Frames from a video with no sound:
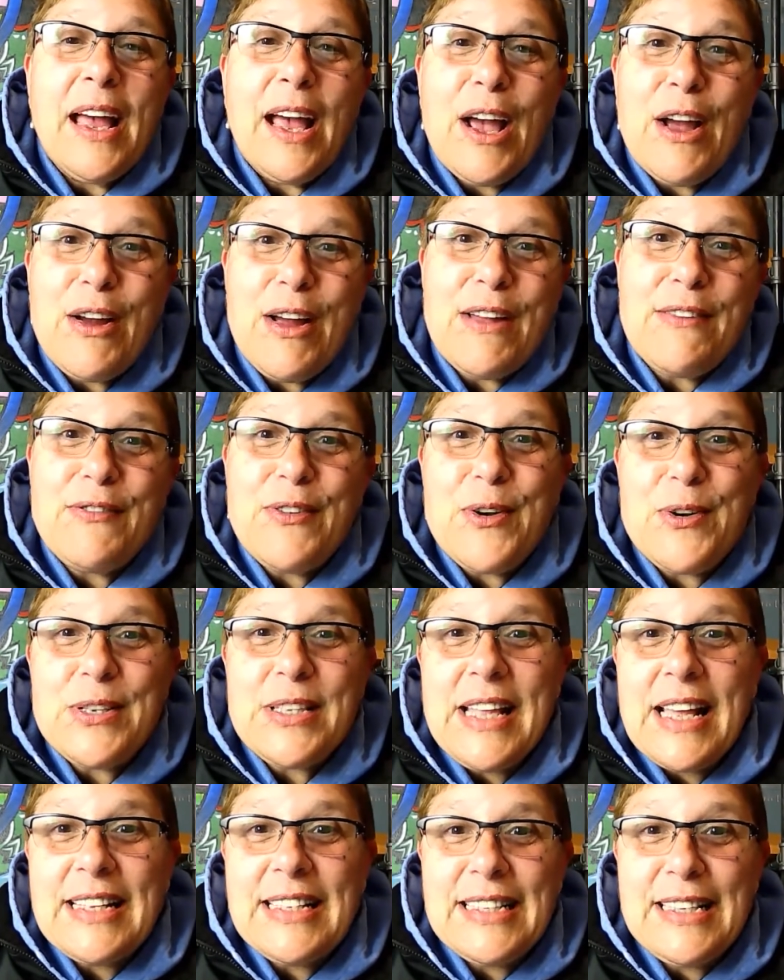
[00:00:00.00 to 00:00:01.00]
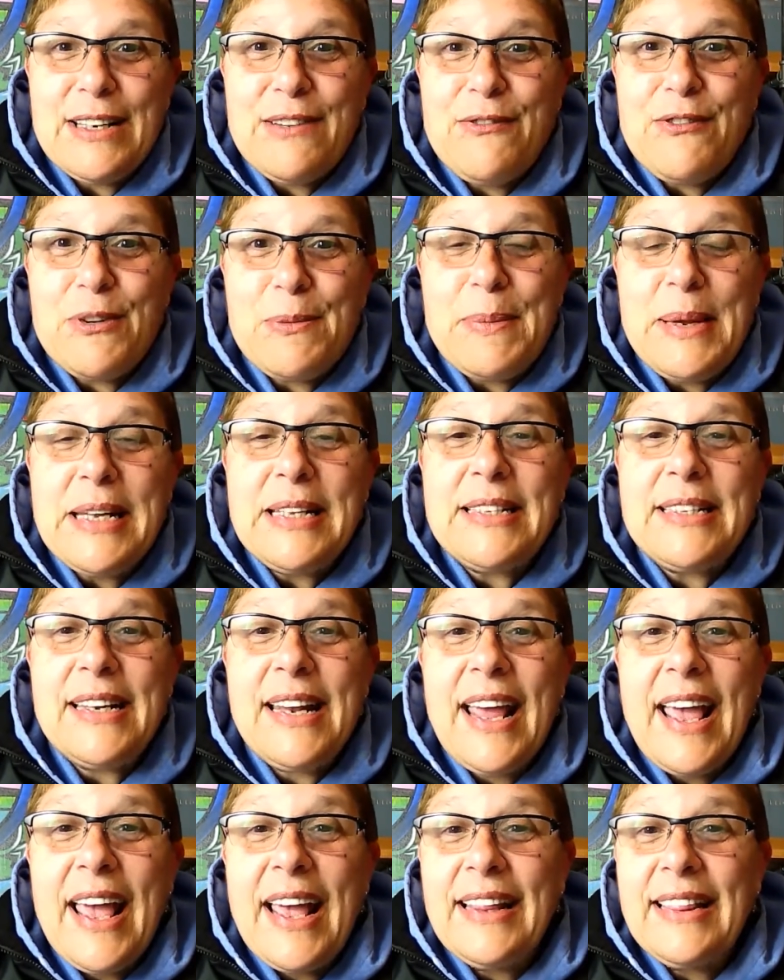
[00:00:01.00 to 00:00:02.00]
All right, folks, that's it for me
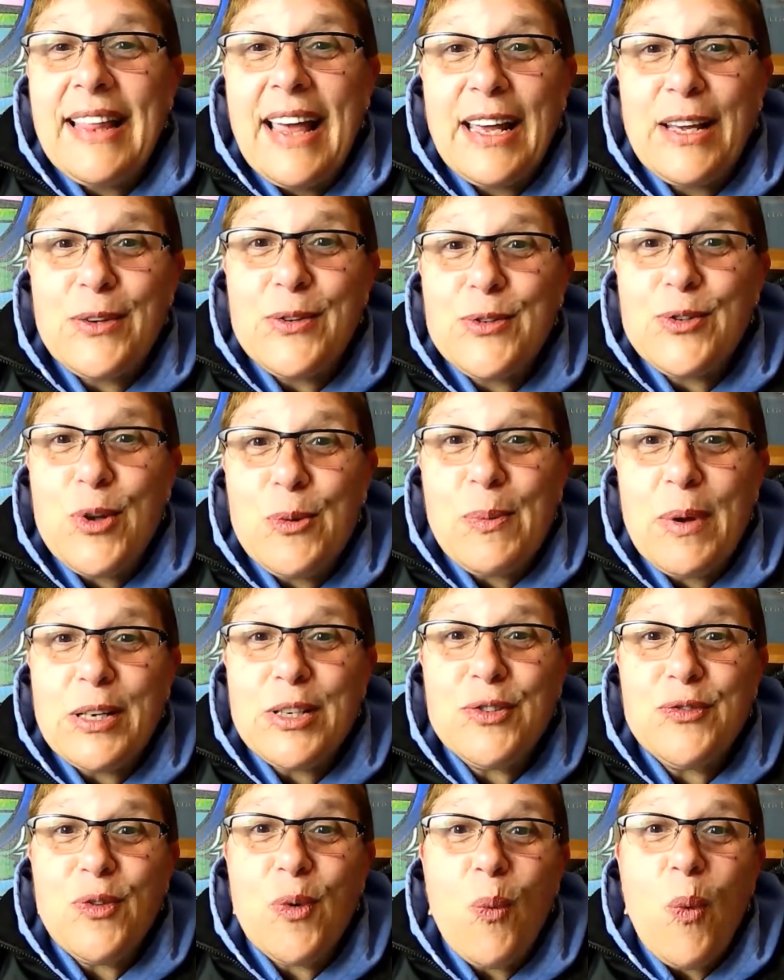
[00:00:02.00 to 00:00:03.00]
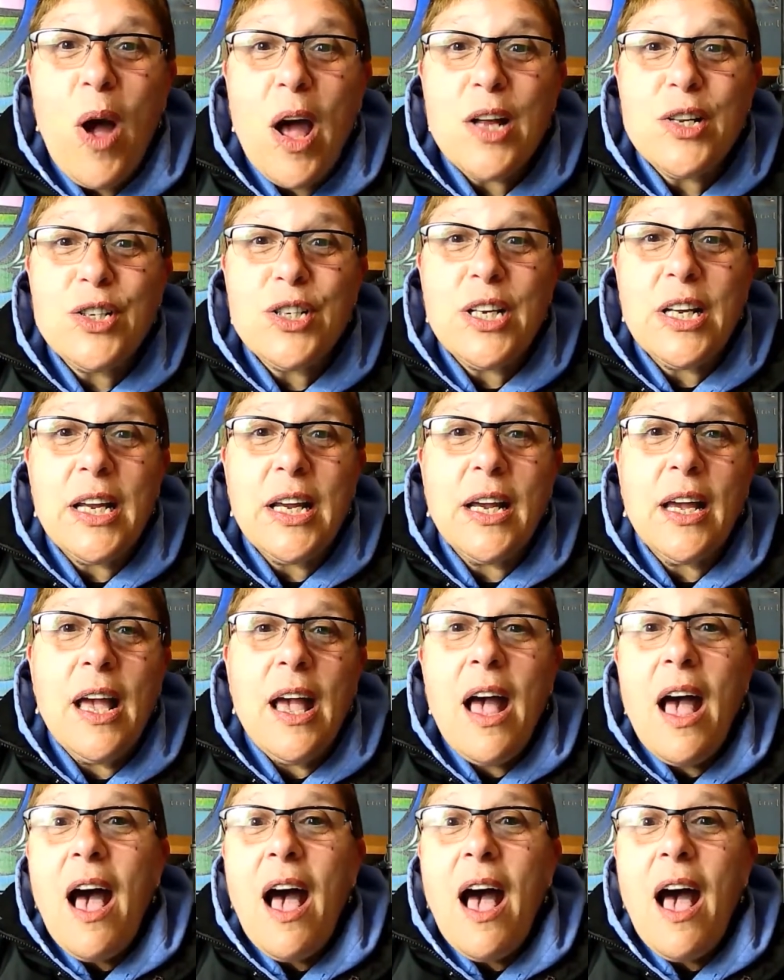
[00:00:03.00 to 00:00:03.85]
today. Thank you so much for watching.